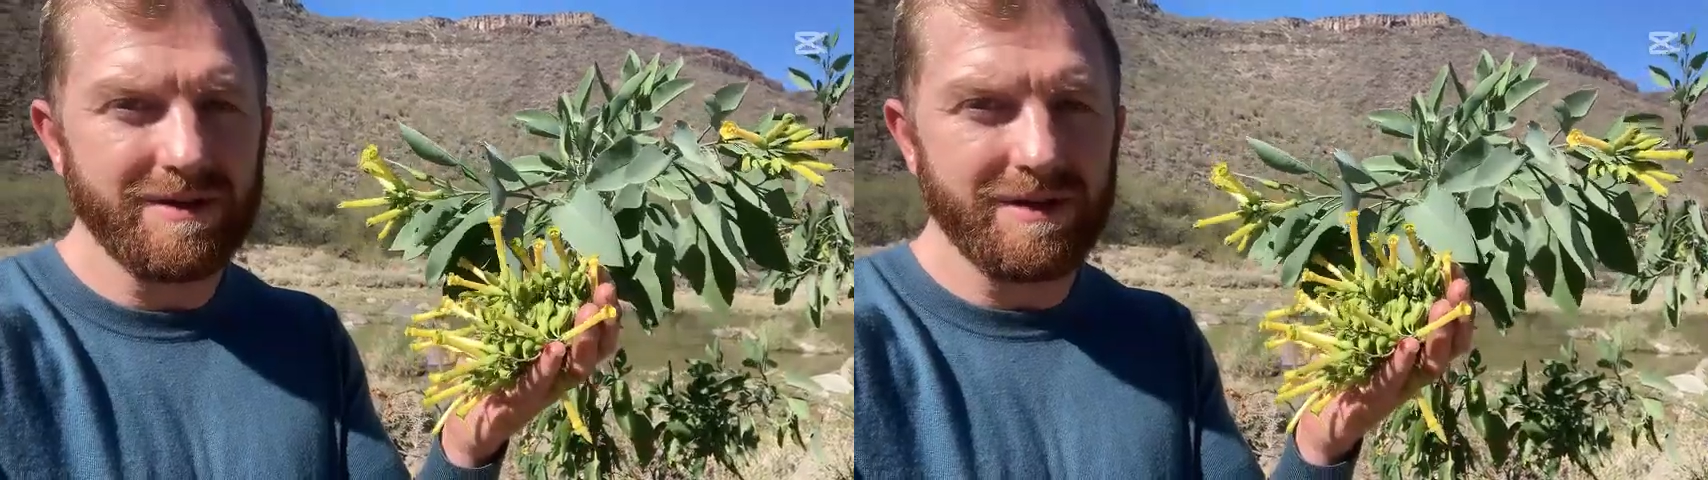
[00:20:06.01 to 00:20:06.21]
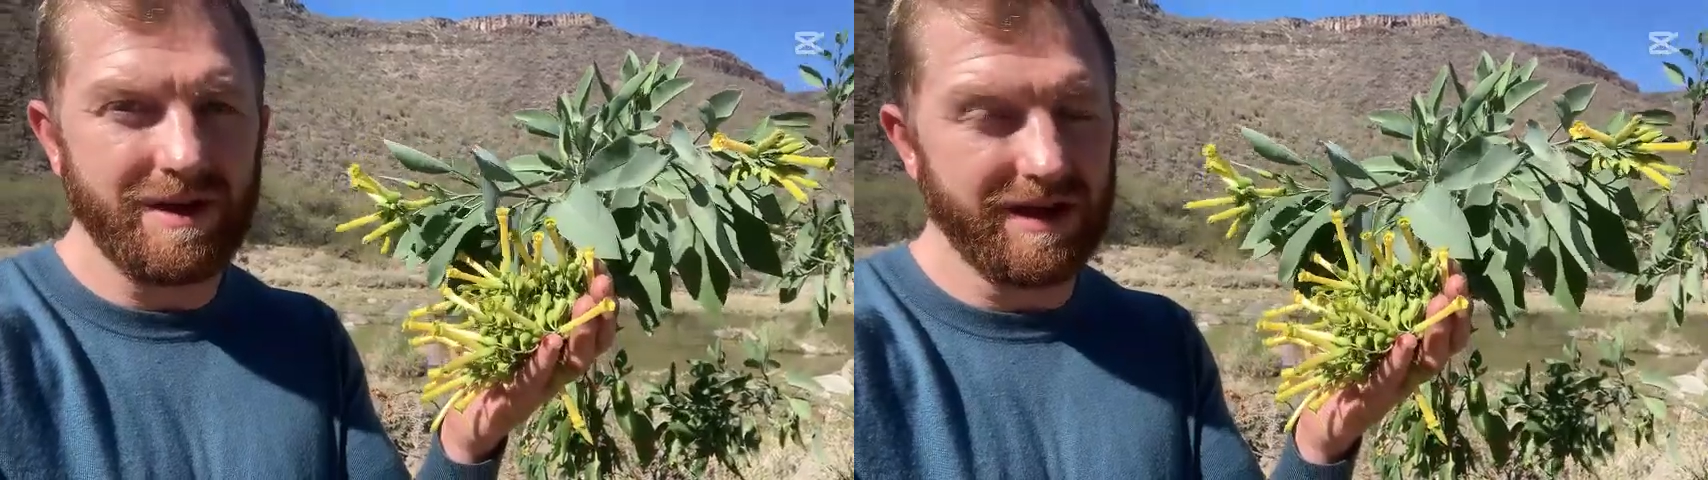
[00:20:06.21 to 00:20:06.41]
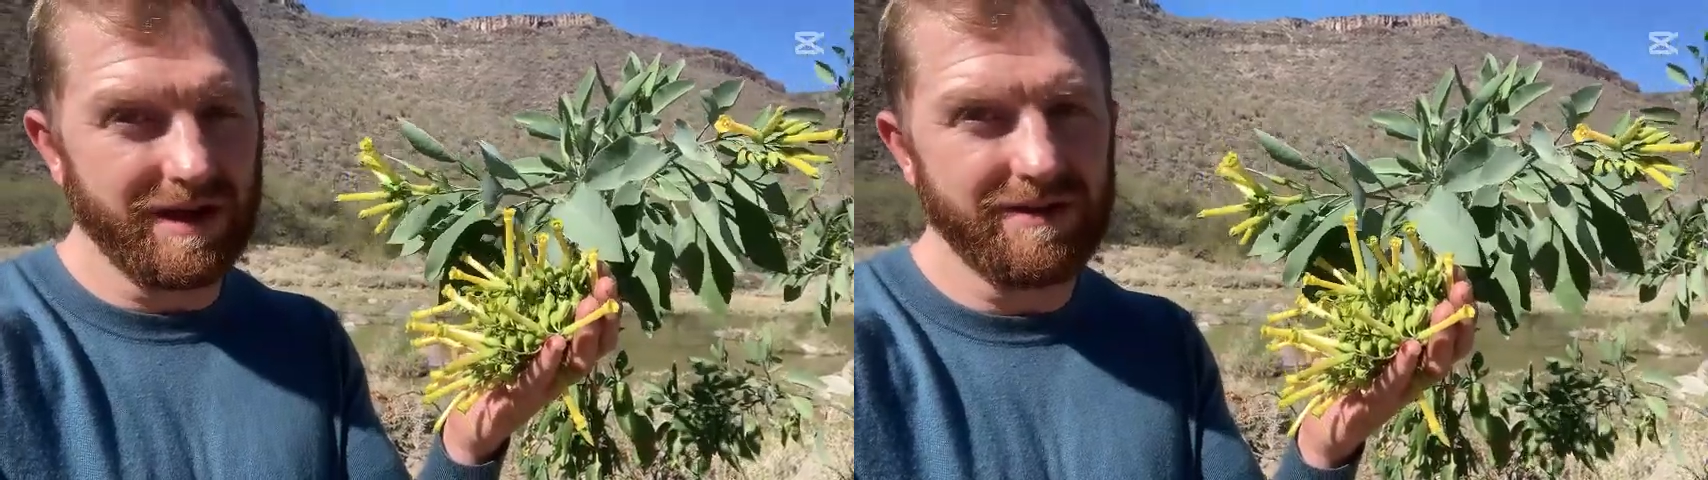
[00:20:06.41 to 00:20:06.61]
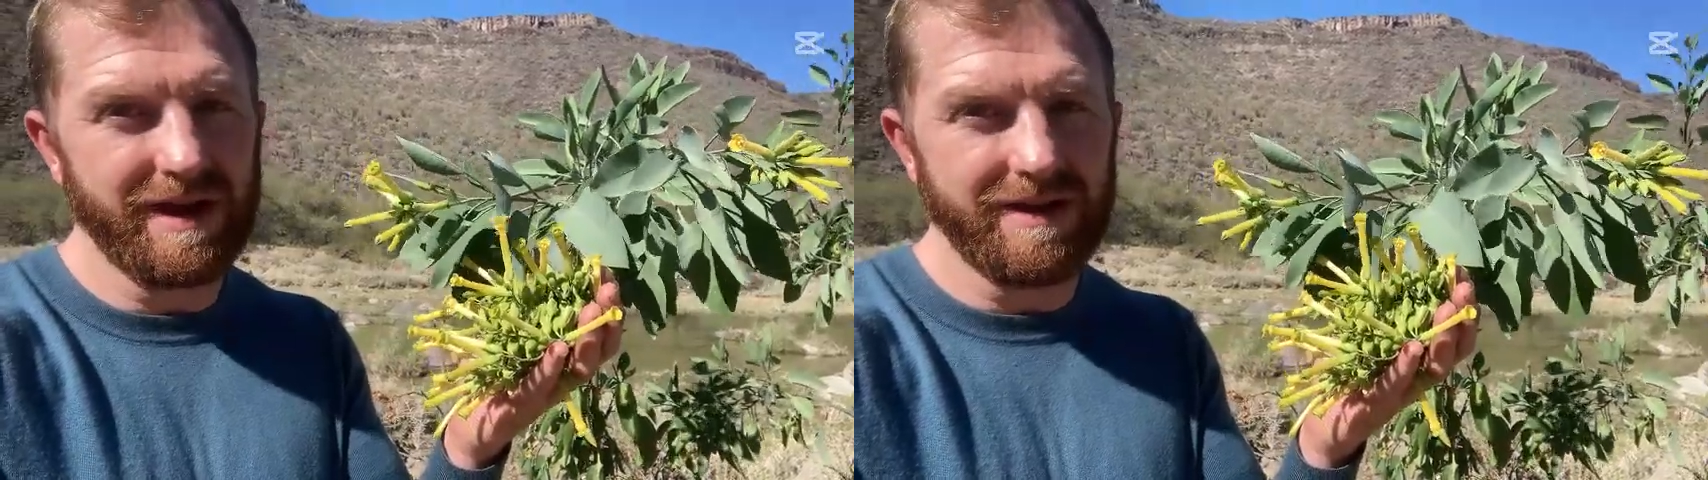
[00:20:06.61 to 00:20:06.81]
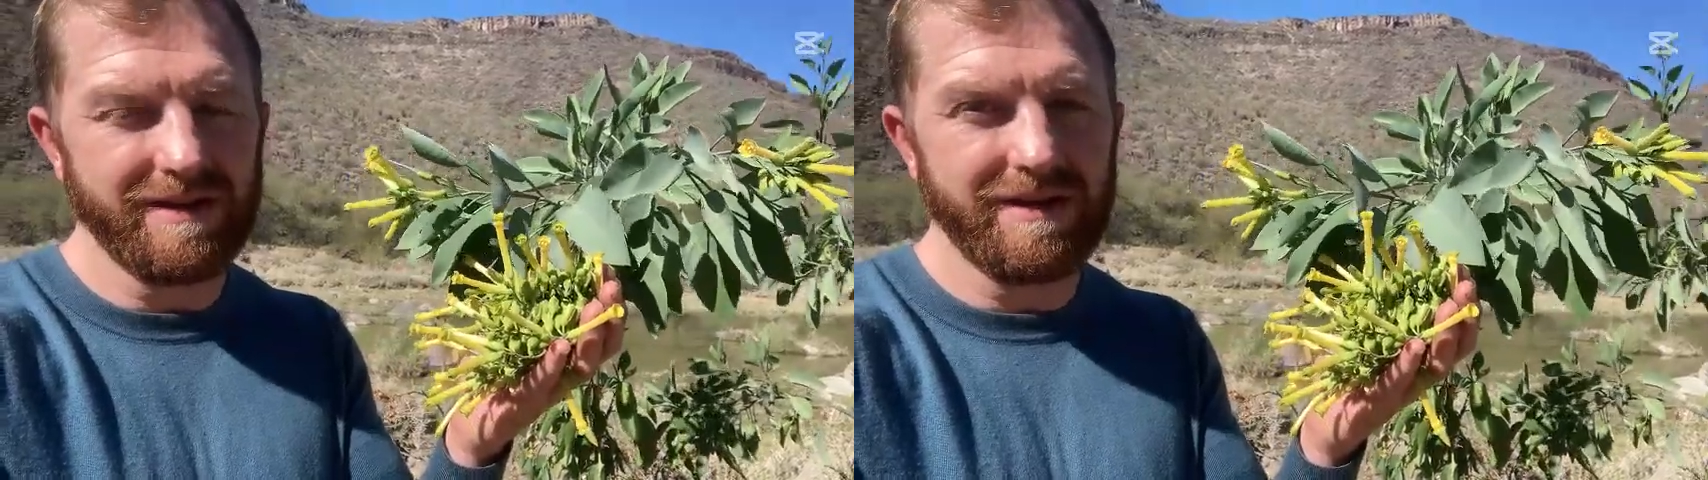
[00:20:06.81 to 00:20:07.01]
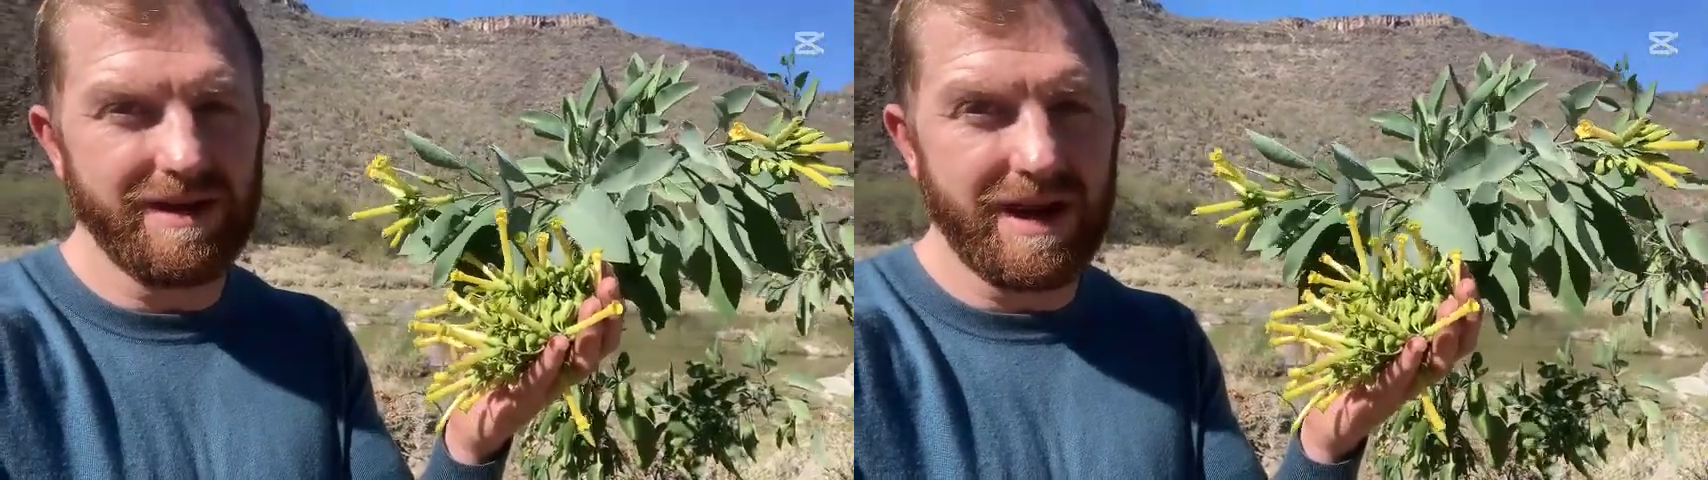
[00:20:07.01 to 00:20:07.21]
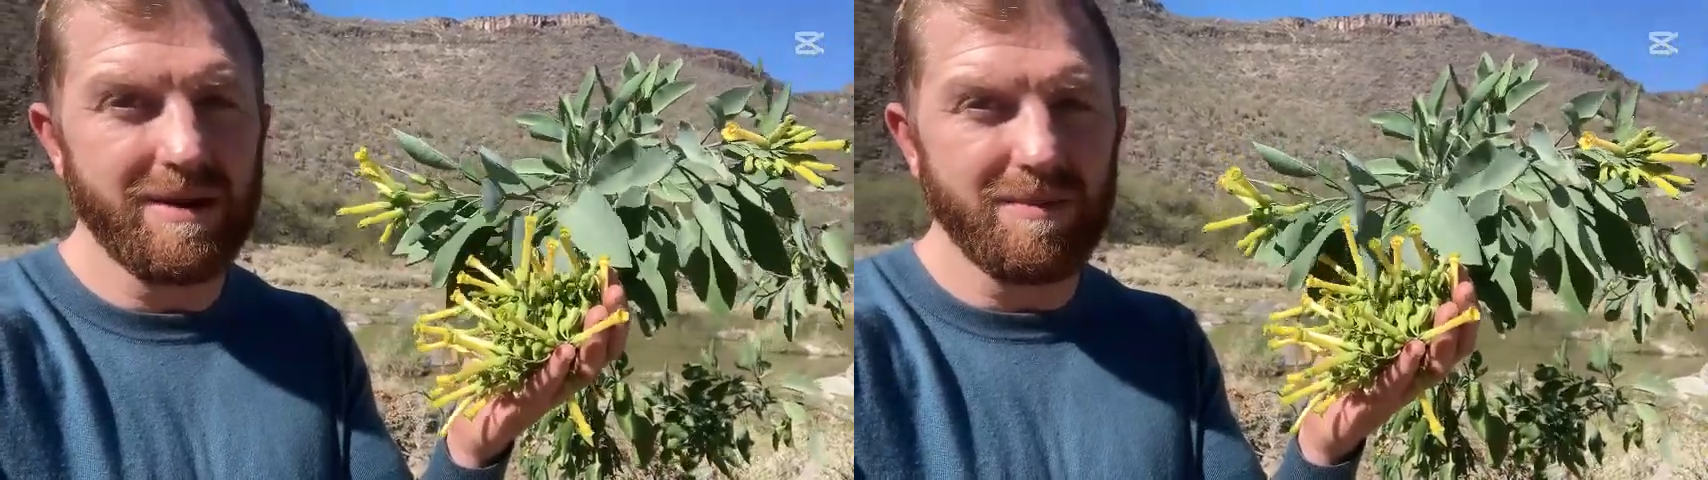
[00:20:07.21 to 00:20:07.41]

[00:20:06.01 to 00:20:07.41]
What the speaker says: and it gets that name